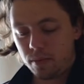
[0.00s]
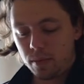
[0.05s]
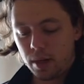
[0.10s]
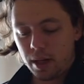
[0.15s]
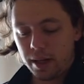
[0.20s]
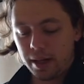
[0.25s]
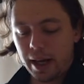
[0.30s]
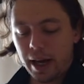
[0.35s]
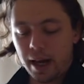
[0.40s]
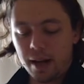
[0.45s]

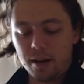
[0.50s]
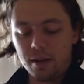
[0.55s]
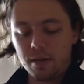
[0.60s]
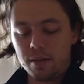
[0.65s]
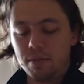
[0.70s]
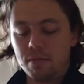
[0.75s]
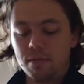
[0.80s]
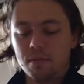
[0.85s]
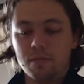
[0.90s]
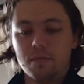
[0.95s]
Again,
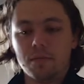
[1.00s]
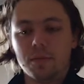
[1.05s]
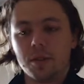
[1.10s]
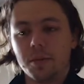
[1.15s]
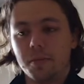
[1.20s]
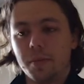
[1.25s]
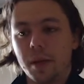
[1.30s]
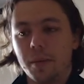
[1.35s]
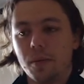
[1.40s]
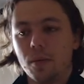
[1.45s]
some
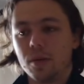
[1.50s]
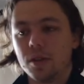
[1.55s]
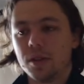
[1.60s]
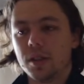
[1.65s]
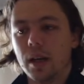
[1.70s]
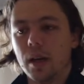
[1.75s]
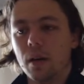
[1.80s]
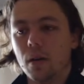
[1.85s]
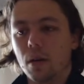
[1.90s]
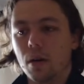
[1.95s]
people would
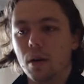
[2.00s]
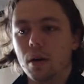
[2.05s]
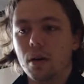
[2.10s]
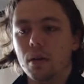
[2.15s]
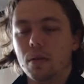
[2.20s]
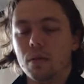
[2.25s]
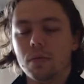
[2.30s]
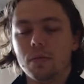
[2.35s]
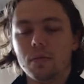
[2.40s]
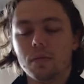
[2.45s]
say, oh,
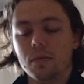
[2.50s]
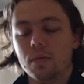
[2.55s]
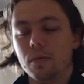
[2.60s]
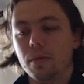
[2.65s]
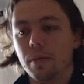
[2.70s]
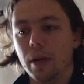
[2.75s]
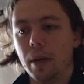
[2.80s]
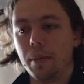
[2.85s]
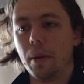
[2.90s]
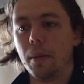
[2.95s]

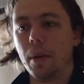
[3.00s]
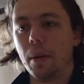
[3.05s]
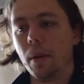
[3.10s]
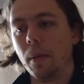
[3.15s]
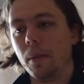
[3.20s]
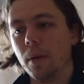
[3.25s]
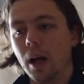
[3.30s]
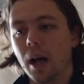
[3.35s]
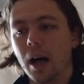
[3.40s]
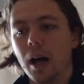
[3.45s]
blah blah blah blah
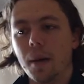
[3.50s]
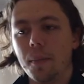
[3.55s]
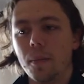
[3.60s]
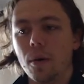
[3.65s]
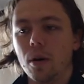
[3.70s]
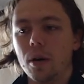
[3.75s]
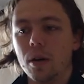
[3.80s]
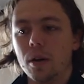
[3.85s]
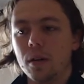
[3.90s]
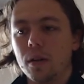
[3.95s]
blah,
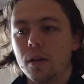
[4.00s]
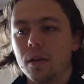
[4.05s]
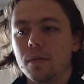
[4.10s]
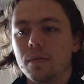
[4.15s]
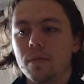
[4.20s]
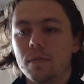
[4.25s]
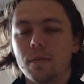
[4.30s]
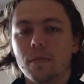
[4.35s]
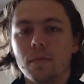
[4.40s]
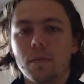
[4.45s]
but
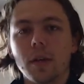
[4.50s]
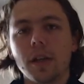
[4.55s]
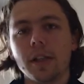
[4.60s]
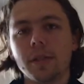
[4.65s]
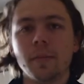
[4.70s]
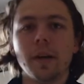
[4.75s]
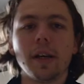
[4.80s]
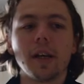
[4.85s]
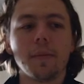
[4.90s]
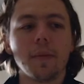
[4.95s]
it's
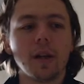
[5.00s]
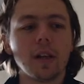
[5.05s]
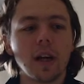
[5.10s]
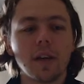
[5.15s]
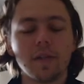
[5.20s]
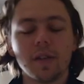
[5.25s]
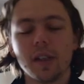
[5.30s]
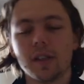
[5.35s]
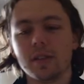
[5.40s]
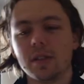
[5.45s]
making my
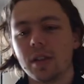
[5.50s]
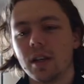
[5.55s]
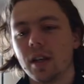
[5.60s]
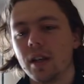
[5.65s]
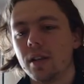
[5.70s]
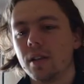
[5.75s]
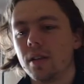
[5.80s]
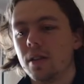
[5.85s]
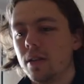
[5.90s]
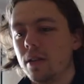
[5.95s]
life easier
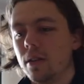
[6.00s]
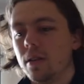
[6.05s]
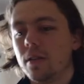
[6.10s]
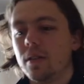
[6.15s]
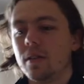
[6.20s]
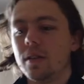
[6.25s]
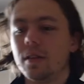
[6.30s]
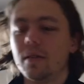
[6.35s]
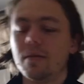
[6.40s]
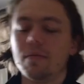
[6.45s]
and
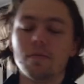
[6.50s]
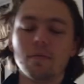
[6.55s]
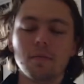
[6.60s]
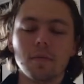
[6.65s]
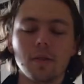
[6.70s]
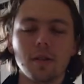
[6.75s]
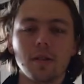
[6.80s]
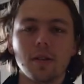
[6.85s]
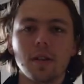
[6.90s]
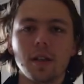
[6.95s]

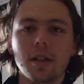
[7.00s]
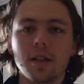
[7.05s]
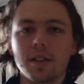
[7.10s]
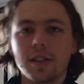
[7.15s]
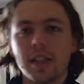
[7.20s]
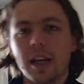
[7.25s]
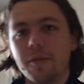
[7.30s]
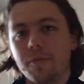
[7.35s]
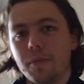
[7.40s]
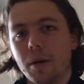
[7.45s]
it
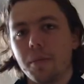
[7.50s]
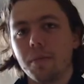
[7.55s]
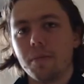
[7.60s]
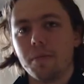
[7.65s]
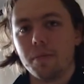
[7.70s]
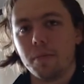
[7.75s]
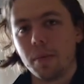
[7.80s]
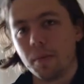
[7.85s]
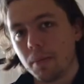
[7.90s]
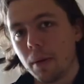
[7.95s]
saved my
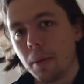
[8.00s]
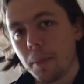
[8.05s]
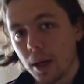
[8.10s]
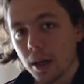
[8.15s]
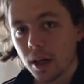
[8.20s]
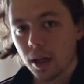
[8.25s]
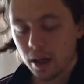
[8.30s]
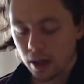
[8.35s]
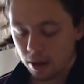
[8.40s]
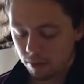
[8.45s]

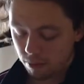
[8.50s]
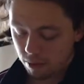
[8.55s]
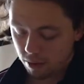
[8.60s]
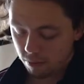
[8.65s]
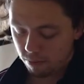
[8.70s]
bank account.